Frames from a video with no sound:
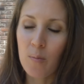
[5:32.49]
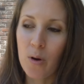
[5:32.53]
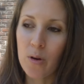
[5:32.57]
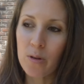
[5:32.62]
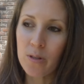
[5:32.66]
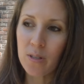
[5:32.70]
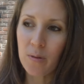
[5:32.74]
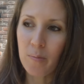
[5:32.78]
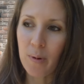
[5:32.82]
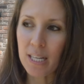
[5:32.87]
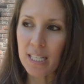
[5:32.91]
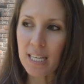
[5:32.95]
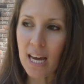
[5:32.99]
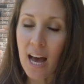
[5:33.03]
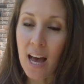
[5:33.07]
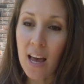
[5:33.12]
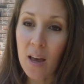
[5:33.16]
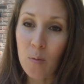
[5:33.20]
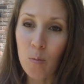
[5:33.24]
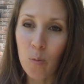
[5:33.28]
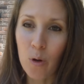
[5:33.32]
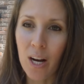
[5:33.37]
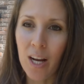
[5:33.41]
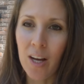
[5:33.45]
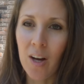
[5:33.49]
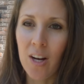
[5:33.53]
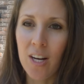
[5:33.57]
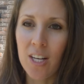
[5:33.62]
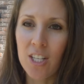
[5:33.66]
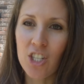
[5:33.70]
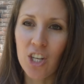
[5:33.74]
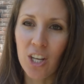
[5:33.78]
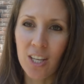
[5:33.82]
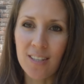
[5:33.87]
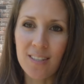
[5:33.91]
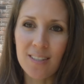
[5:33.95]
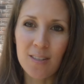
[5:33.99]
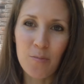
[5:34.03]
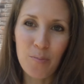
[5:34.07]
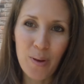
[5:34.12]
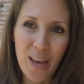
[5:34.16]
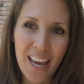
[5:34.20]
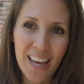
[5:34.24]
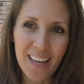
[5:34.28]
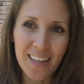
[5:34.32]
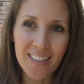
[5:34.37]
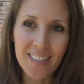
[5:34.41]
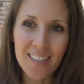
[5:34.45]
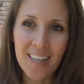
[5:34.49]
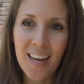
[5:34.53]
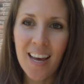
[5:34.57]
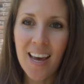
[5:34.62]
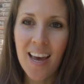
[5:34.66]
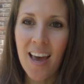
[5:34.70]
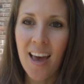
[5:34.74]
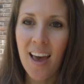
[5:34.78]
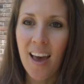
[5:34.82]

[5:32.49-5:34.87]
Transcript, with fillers: the most of my time when I got a chance to paint.